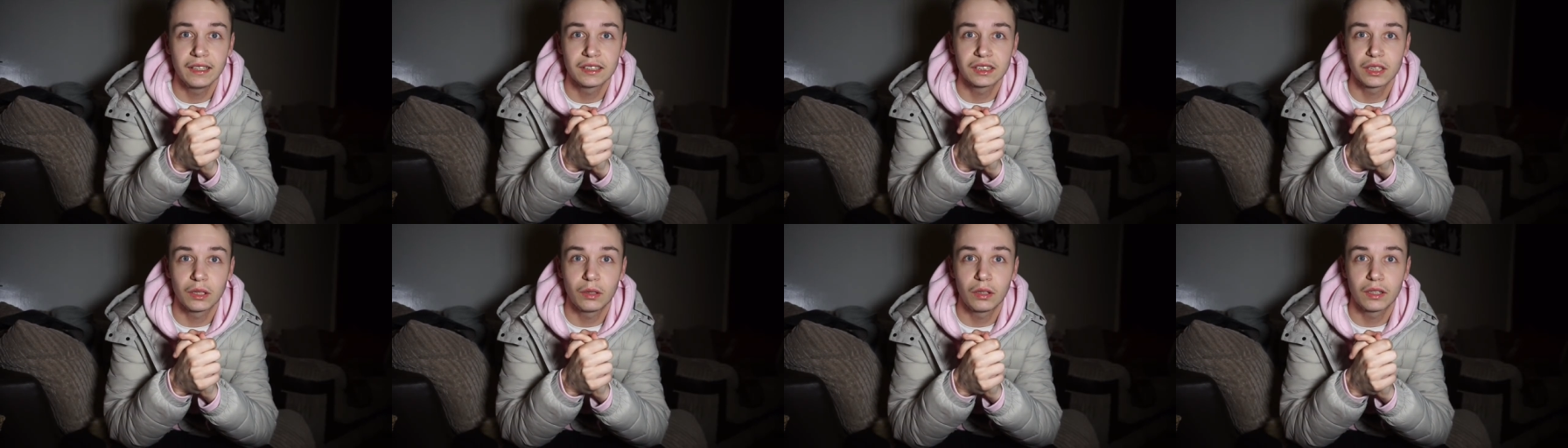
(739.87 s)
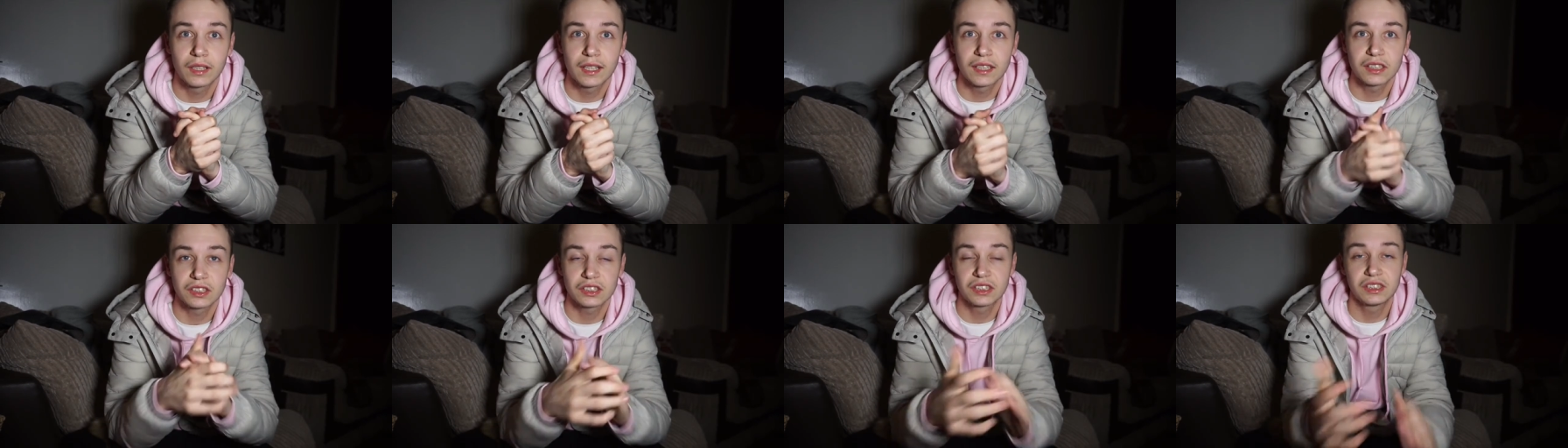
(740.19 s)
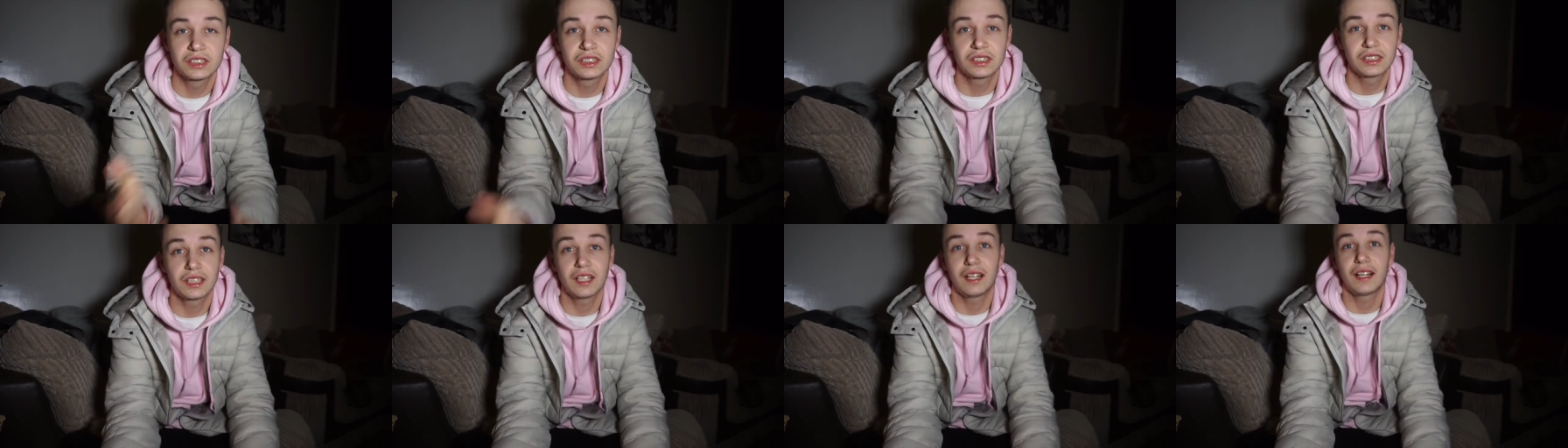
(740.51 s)
So I guess
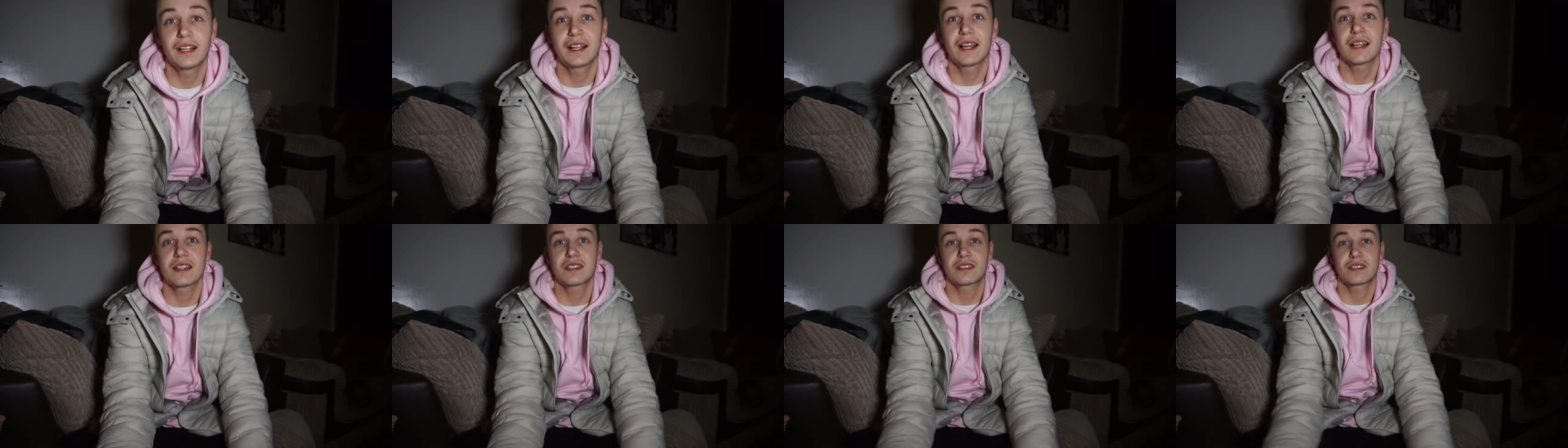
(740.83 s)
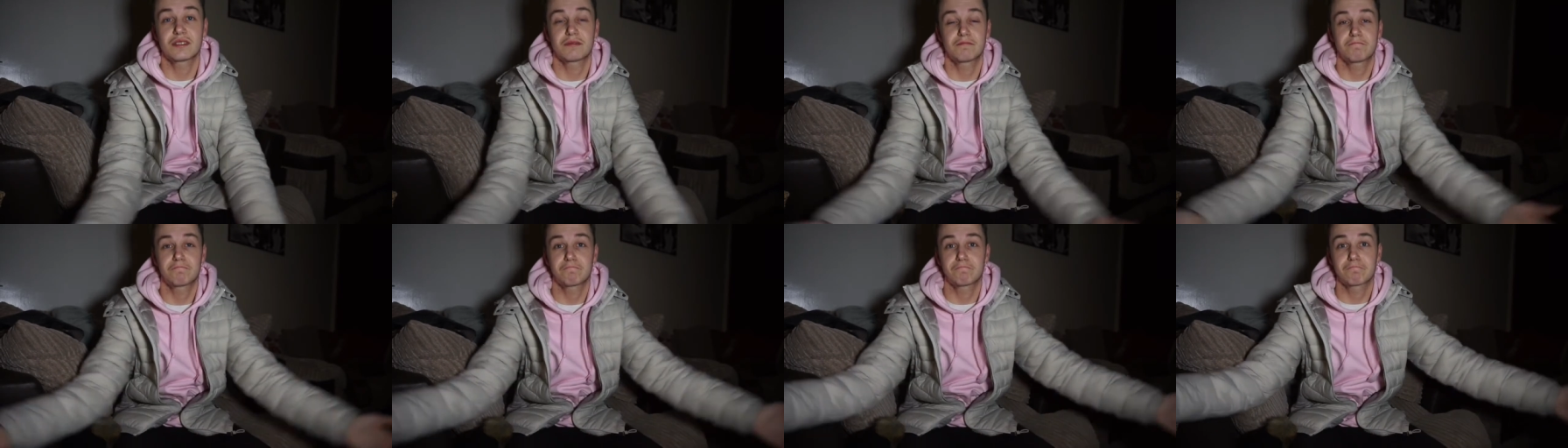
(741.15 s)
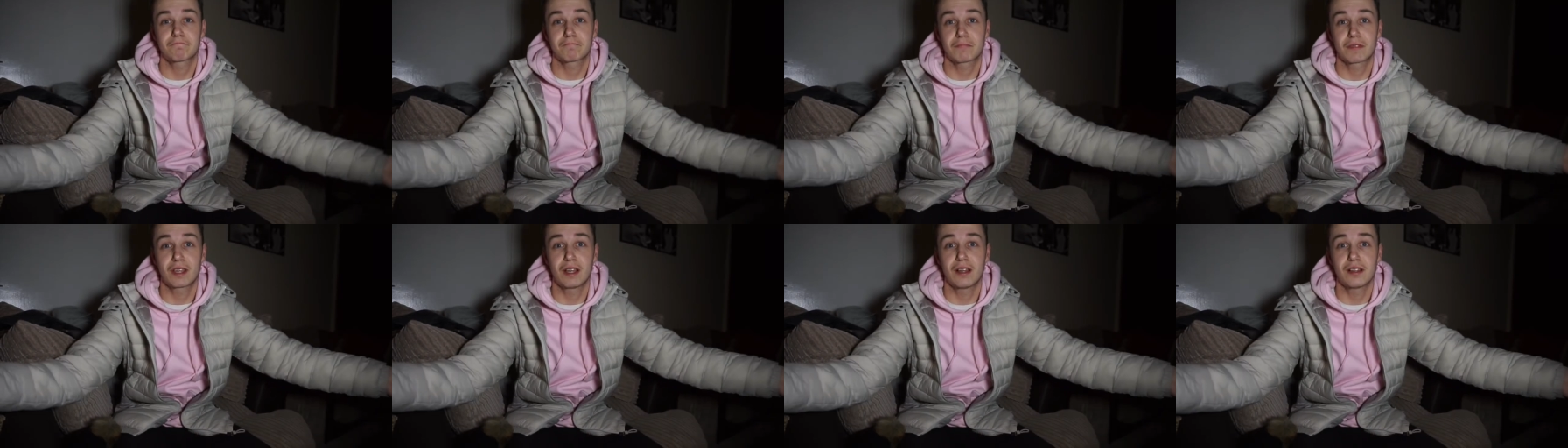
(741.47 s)
is I guess
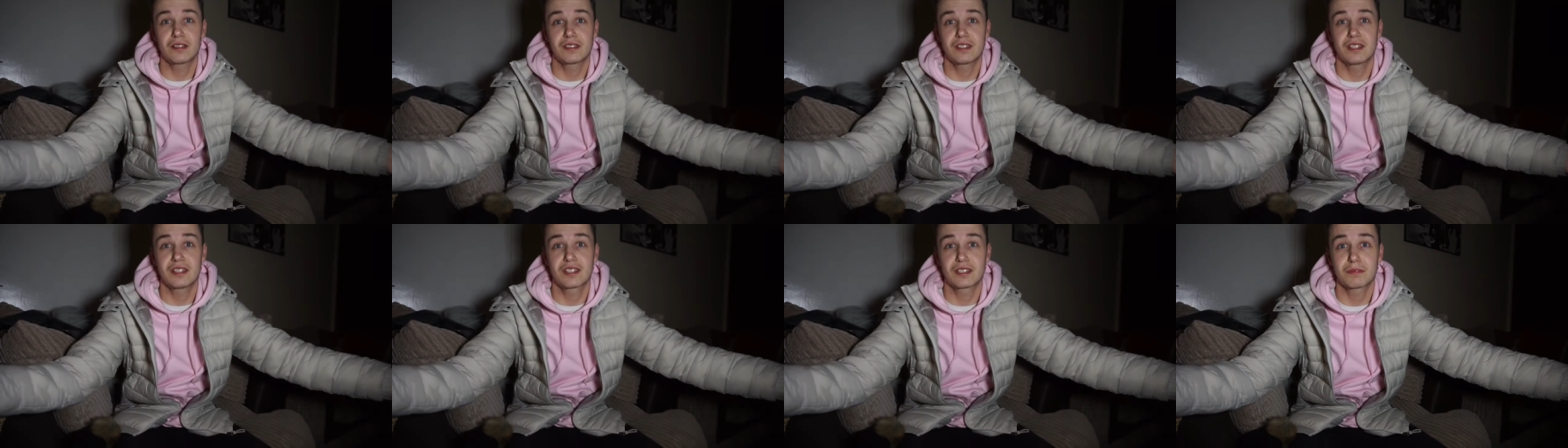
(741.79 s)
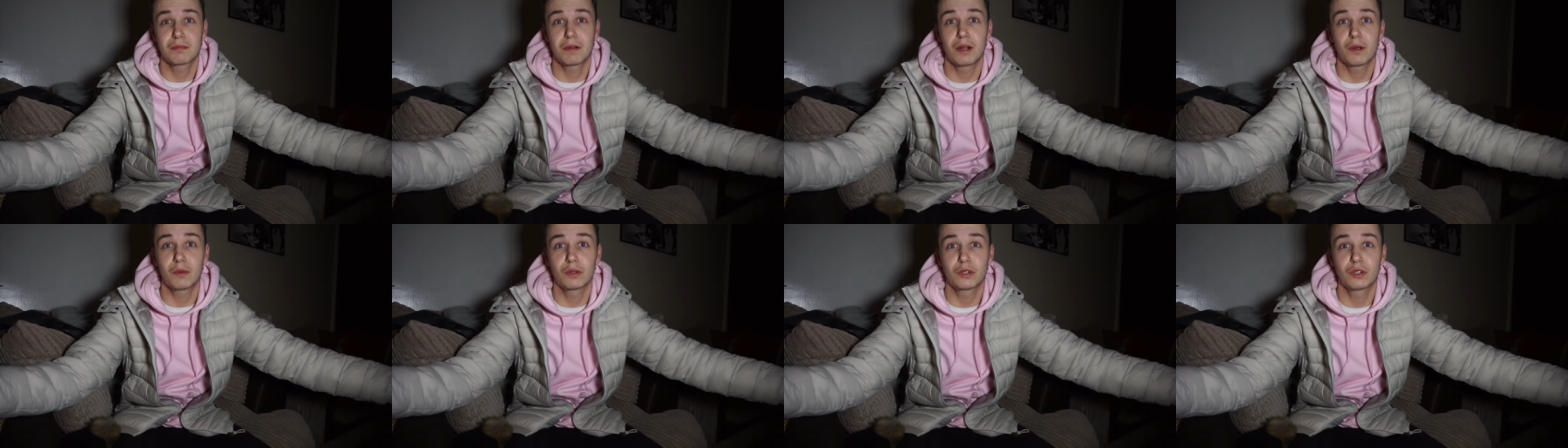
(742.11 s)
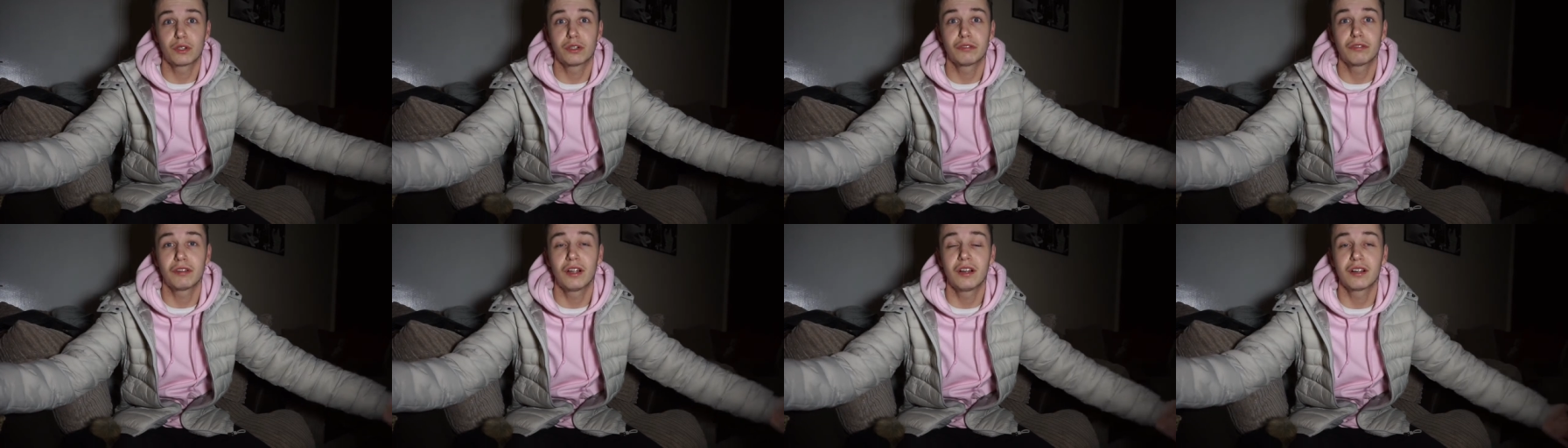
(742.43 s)
I'll see you tomorrow with
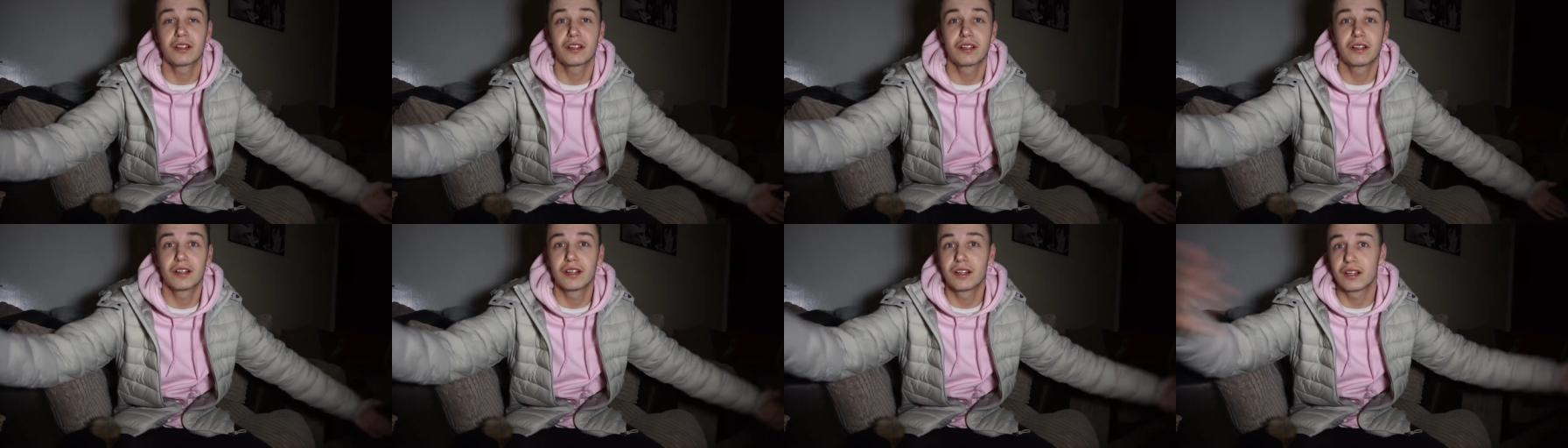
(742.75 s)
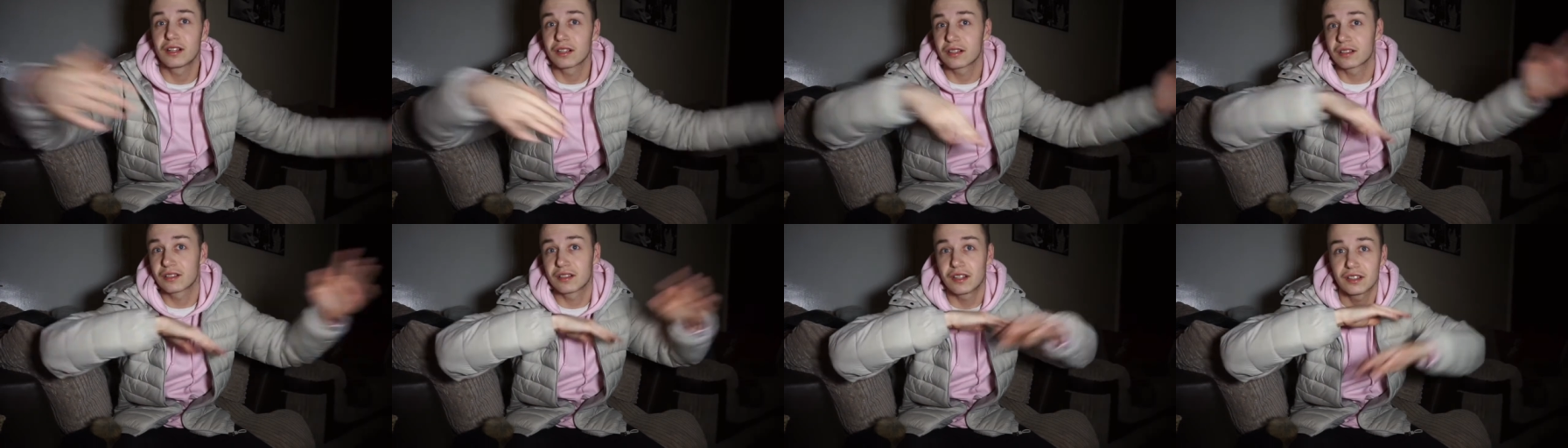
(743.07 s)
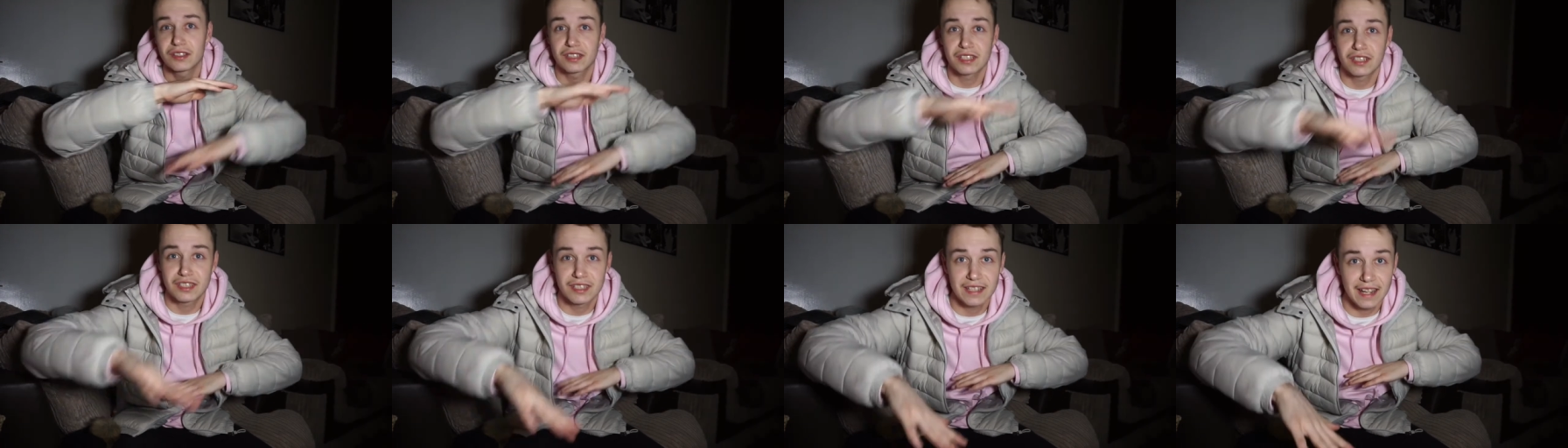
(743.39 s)
another vlog.
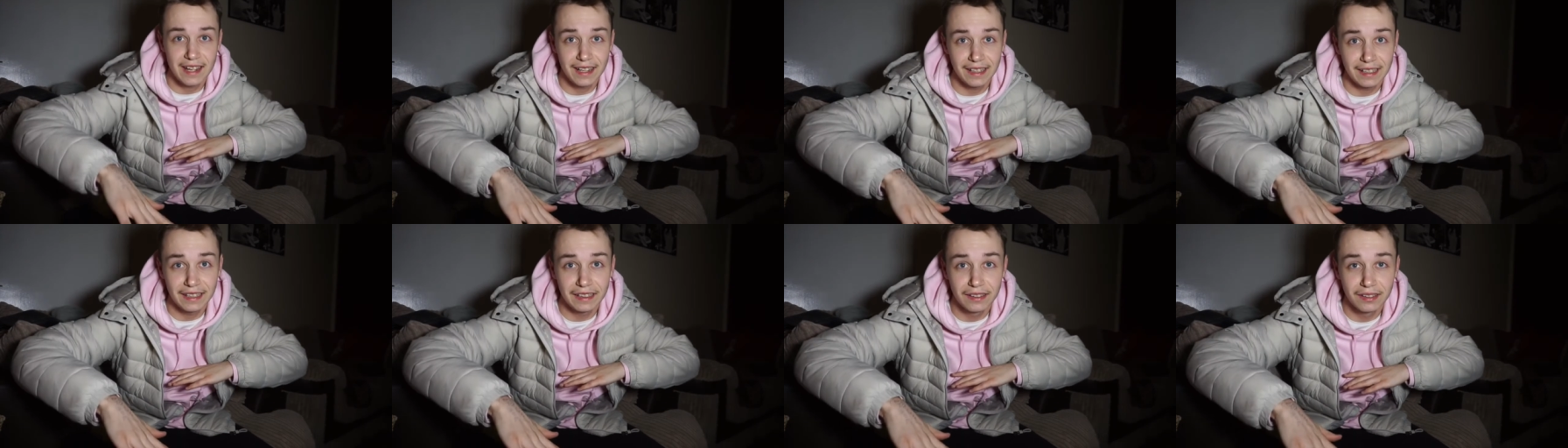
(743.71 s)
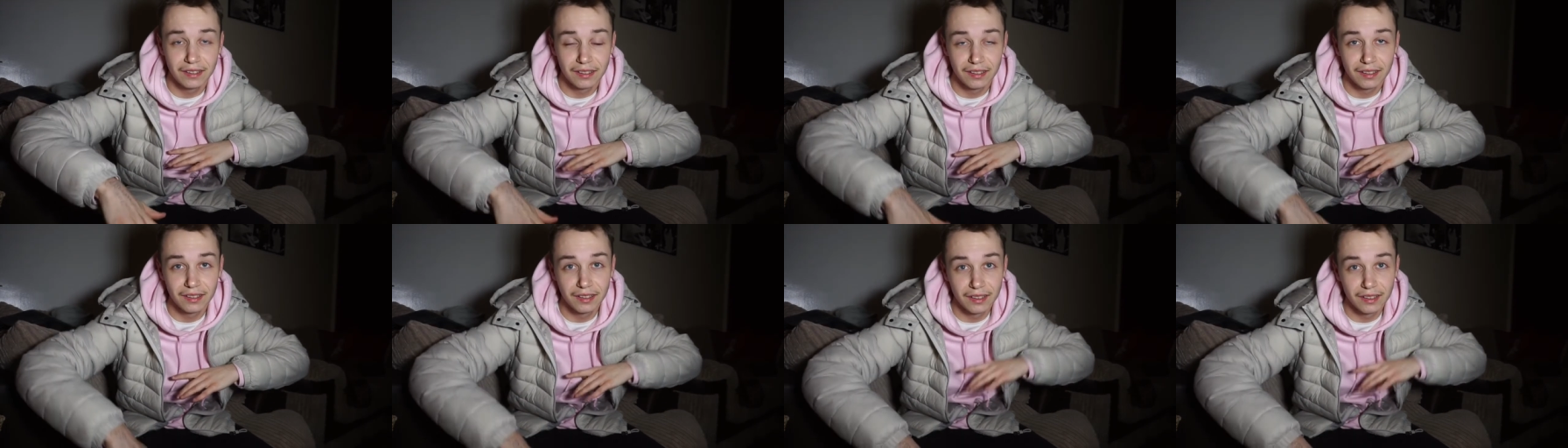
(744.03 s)
Because it's daily.